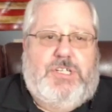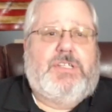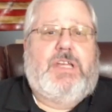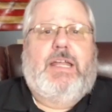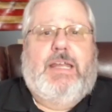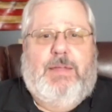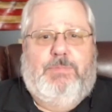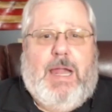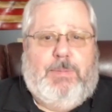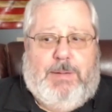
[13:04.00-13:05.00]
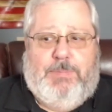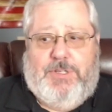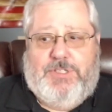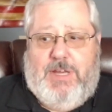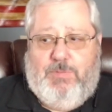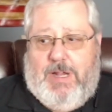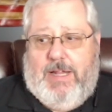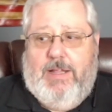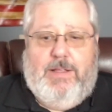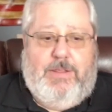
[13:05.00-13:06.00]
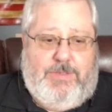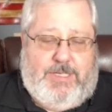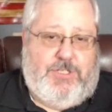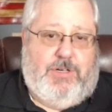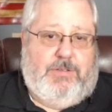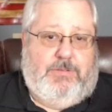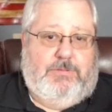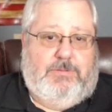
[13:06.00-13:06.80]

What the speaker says: see Sight impact people the same way this year.